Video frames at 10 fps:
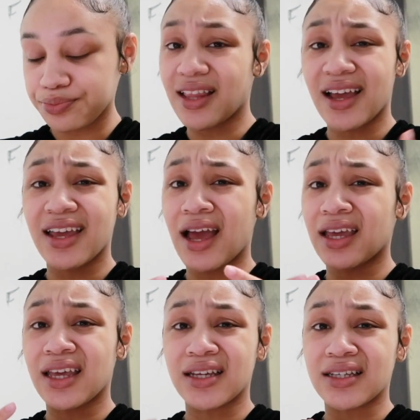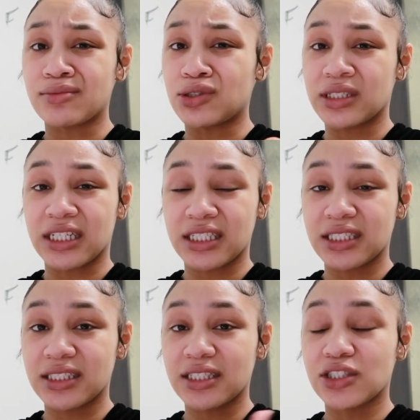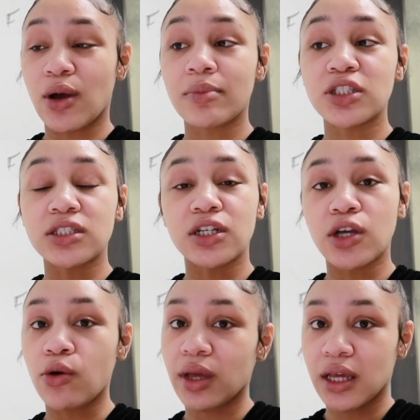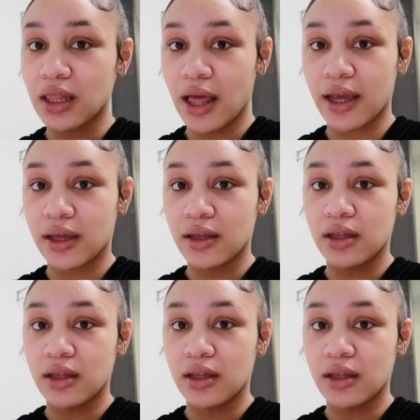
I can't keep doing this, so I'm just gonna go get like